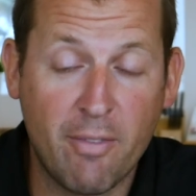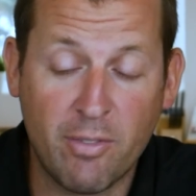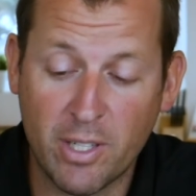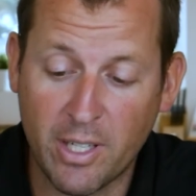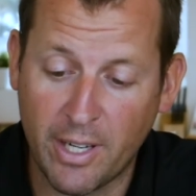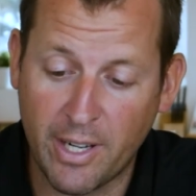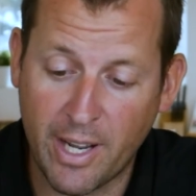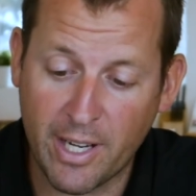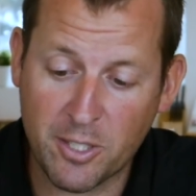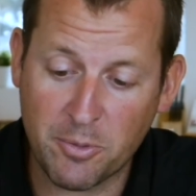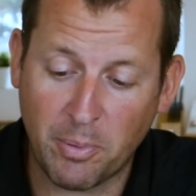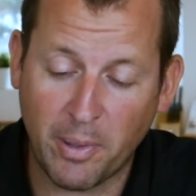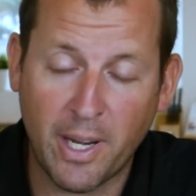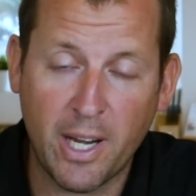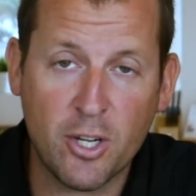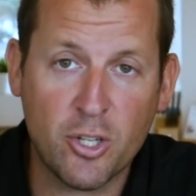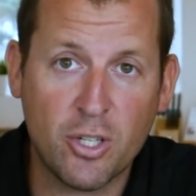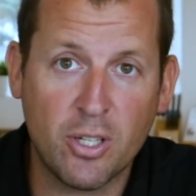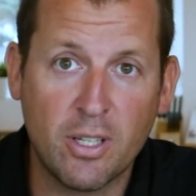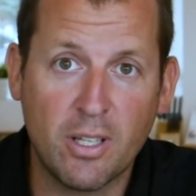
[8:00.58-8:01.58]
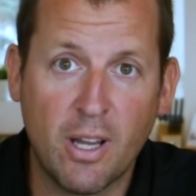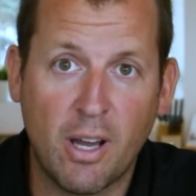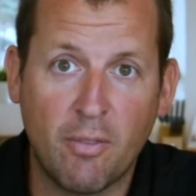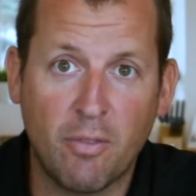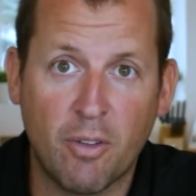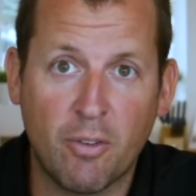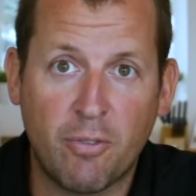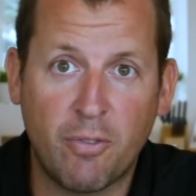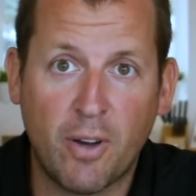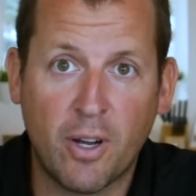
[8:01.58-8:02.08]
it, an explanation of
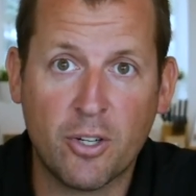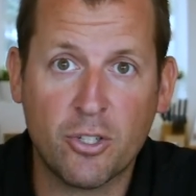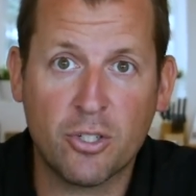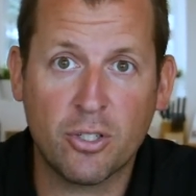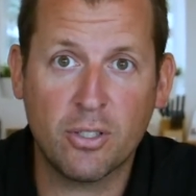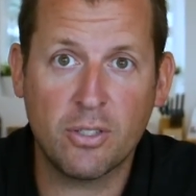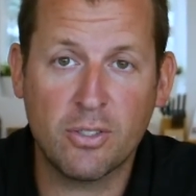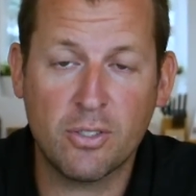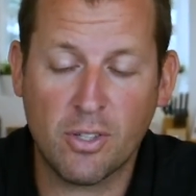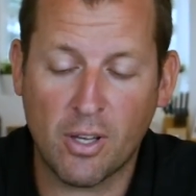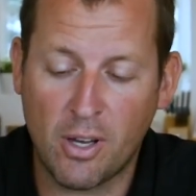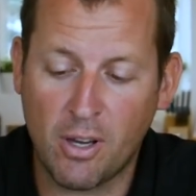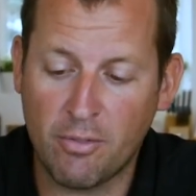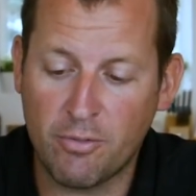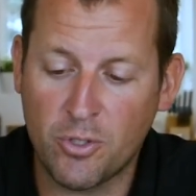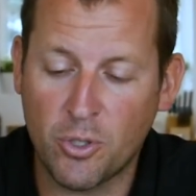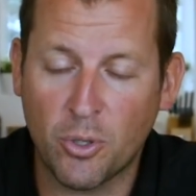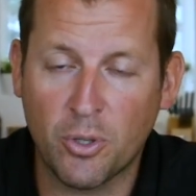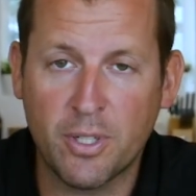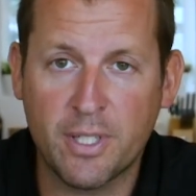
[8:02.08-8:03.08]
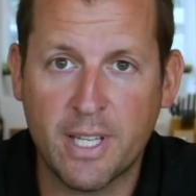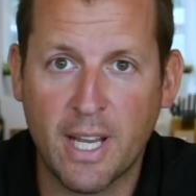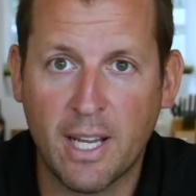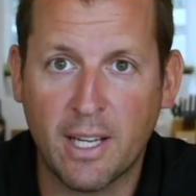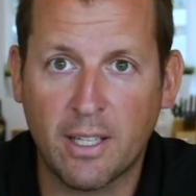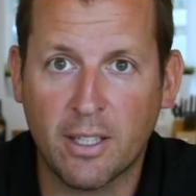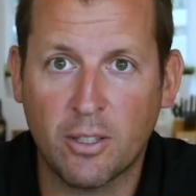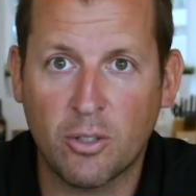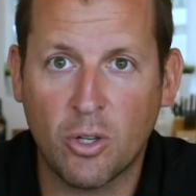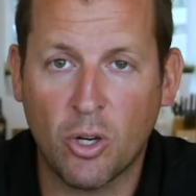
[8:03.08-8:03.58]
the functions of your
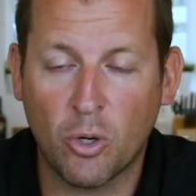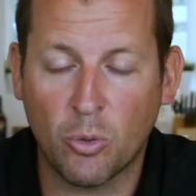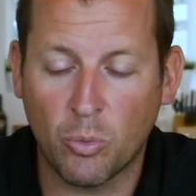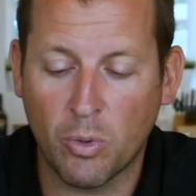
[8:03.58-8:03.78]
Daikin